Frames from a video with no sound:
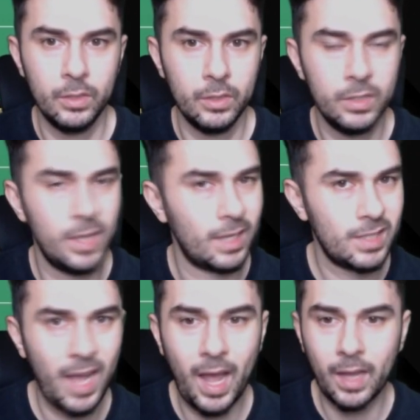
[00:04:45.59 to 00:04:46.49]
the
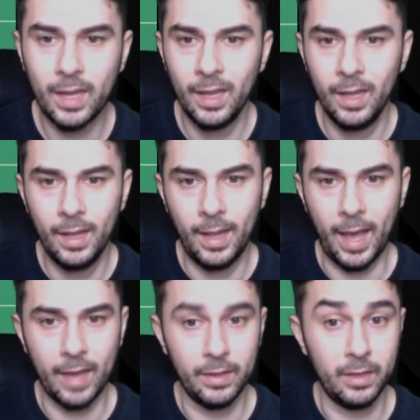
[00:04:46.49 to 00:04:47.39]
attack
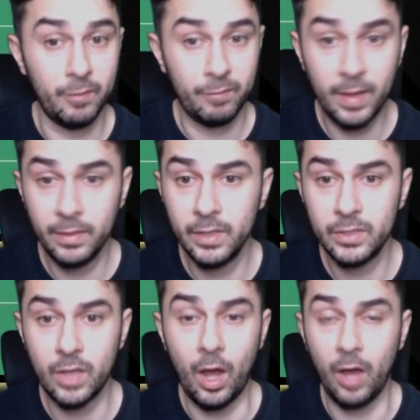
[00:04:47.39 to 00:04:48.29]
and the
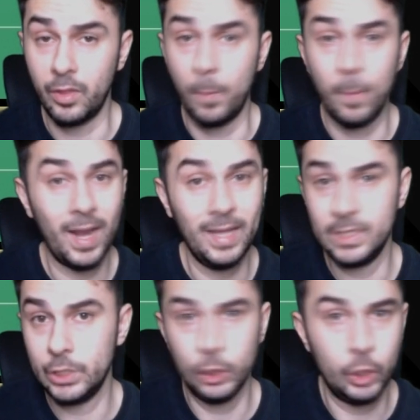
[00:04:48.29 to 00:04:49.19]
defenders are the
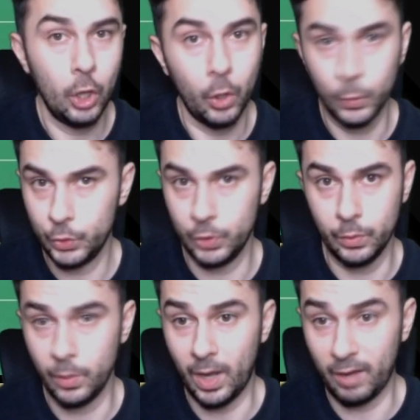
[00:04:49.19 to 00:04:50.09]
places to go
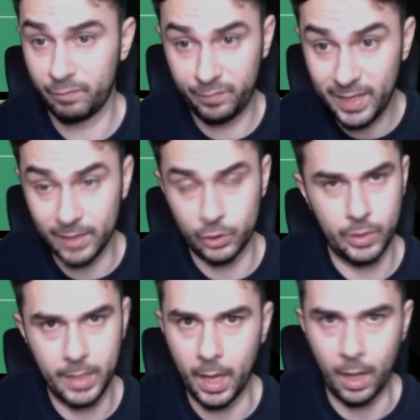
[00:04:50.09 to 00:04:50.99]
to, I think,
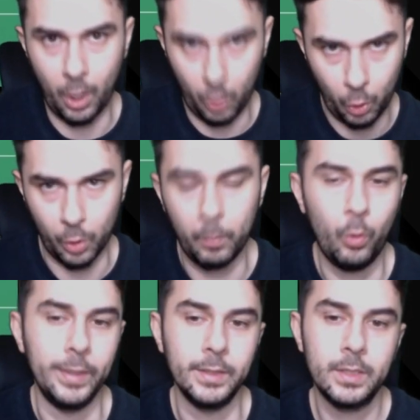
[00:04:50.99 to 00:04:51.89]
to get a lot of
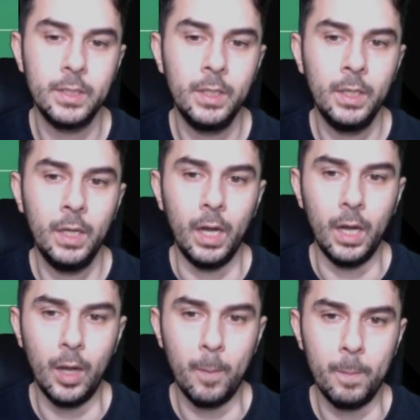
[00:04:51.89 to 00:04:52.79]
points.
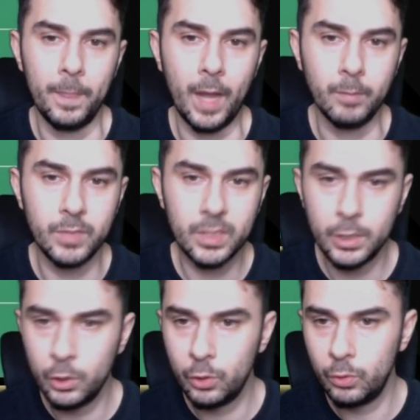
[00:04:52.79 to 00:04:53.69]
I'm
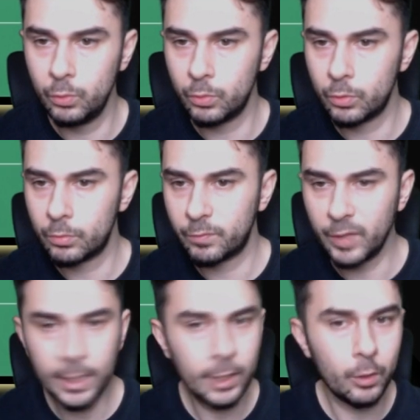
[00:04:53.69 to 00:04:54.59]
still
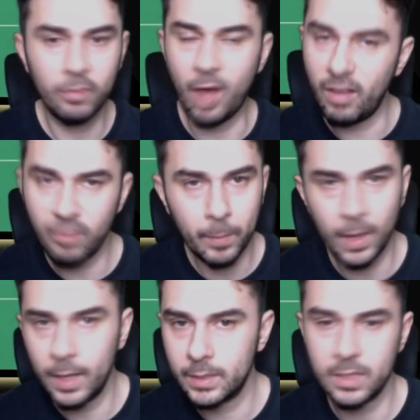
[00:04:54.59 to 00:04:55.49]
thinking of other
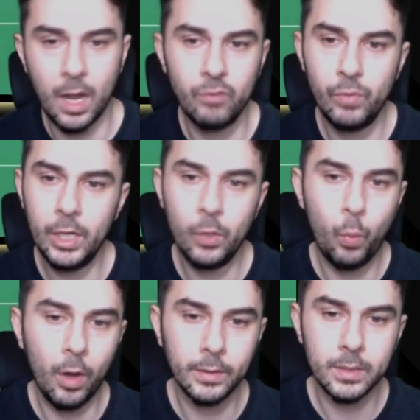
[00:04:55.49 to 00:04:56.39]
players that I really
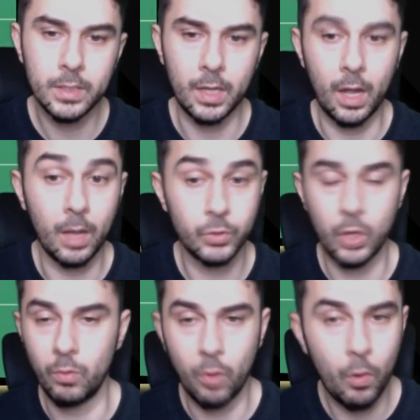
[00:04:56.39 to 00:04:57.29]
want, so
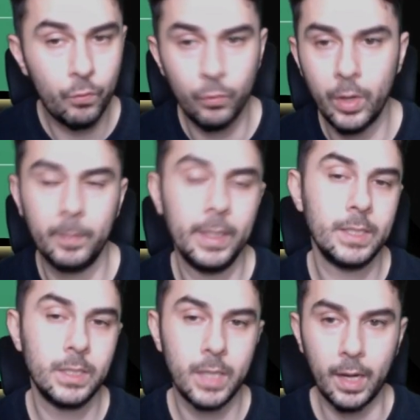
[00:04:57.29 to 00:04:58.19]
I'll go through them in a
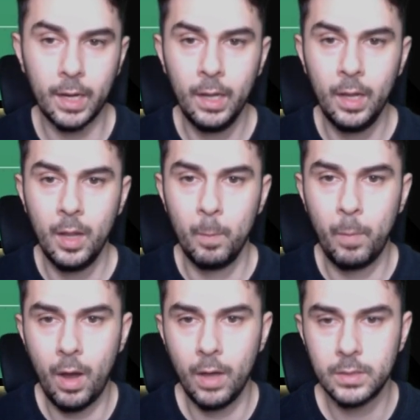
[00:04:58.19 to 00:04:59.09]
sec.
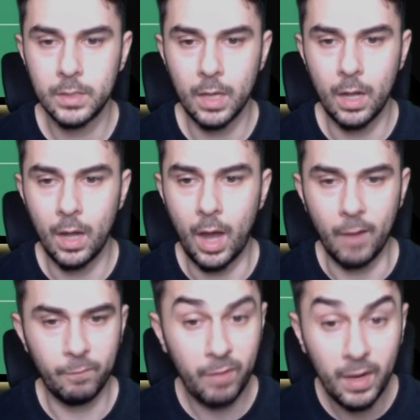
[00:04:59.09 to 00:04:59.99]
But I
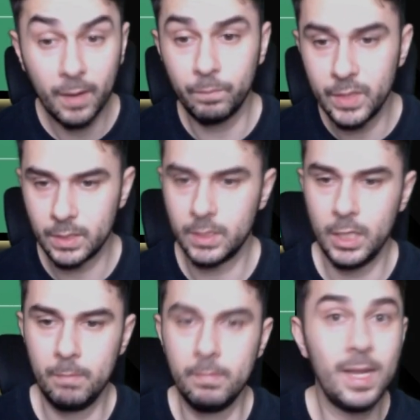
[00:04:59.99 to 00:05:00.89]
think this
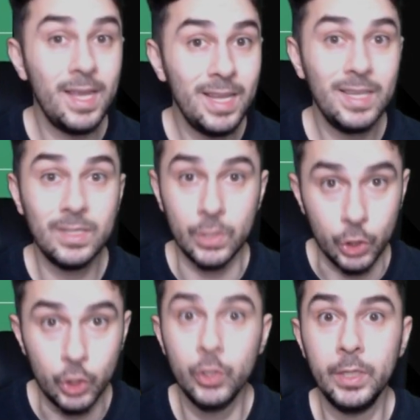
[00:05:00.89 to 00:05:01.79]
team, it is
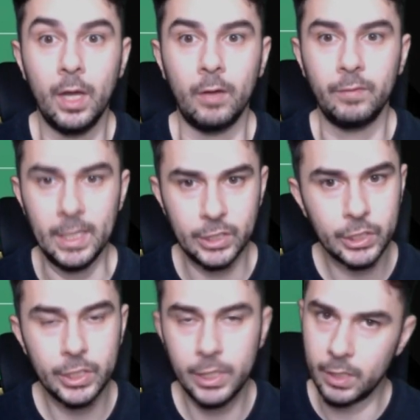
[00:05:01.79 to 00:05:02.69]
good enough. It
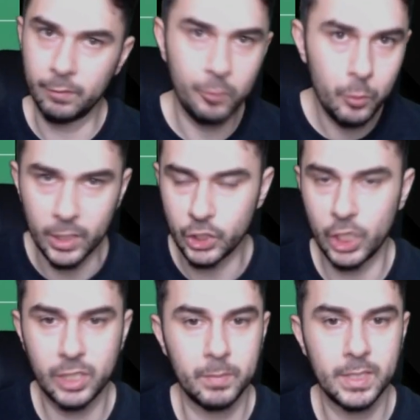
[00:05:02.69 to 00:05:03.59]
just needs a few
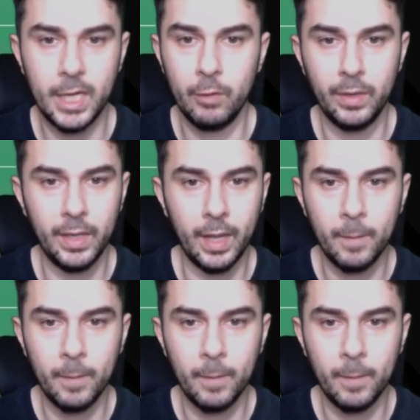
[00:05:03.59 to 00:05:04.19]
adjustments here and there.